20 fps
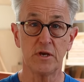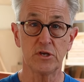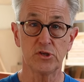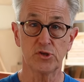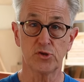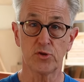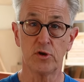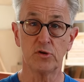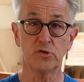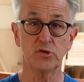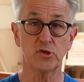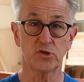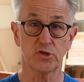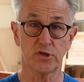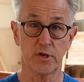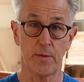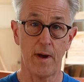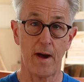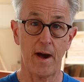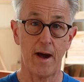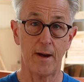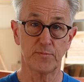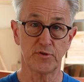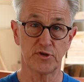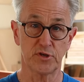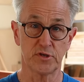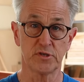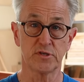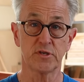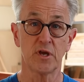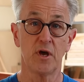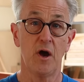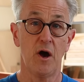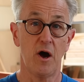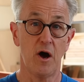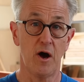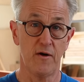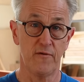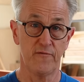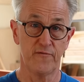So those are some options
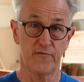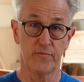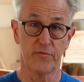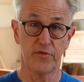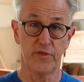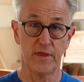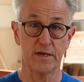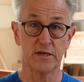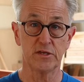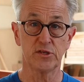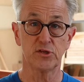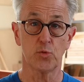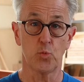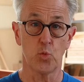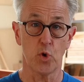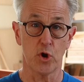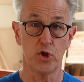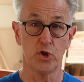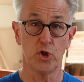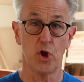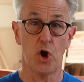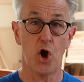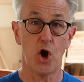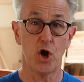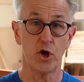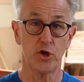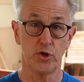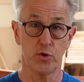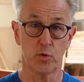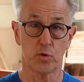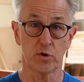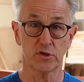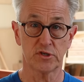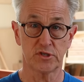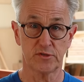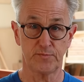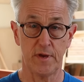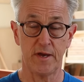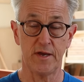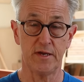of things where on your
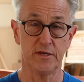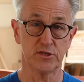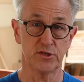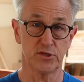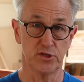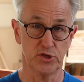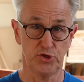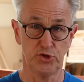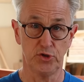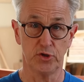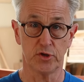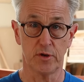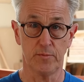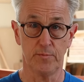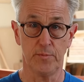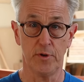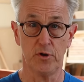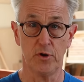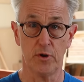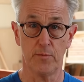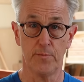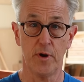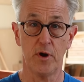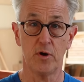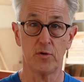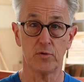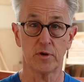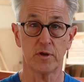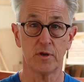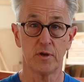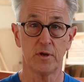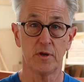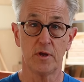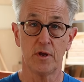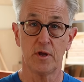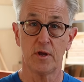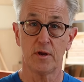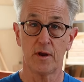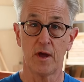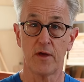space that you can build a boat.
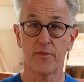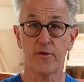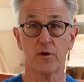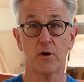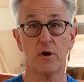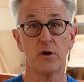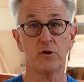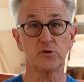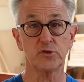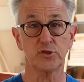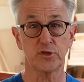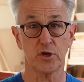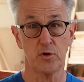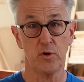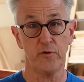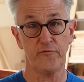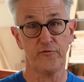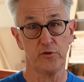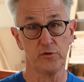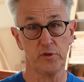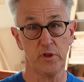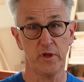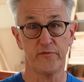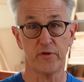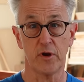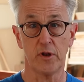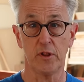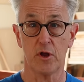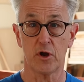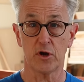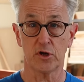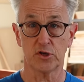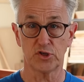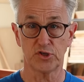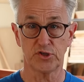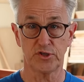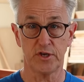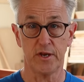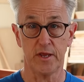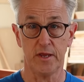Now there are also, if you live in a large
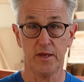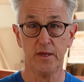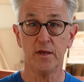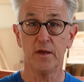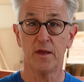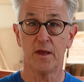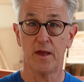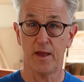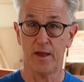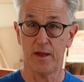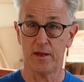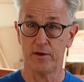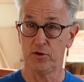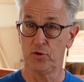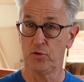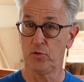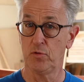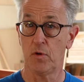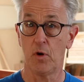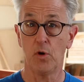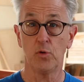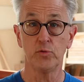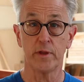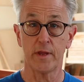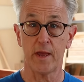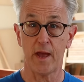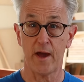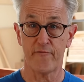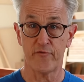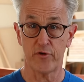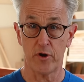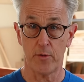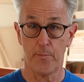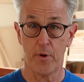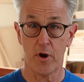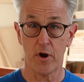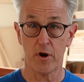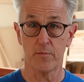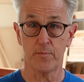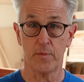city and you only have an
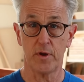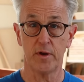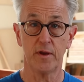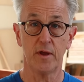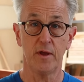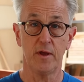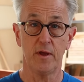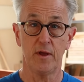apartment,